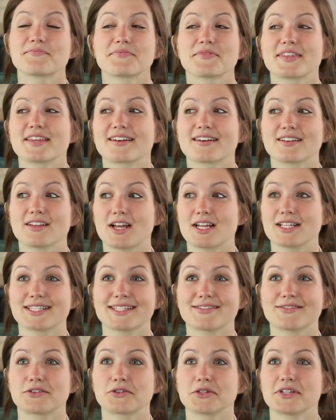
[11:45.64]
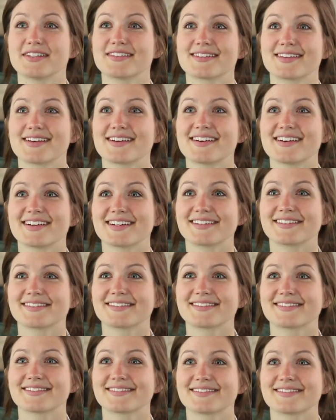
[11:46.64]
there are lots of trees there
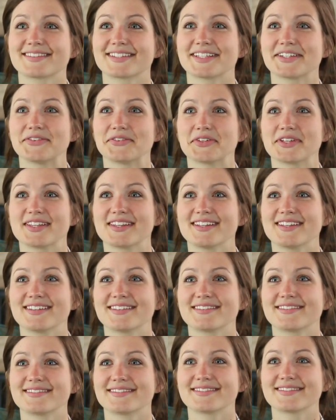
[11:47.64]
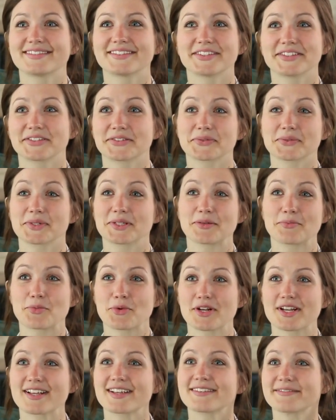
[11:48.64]
and everything looks really pretty.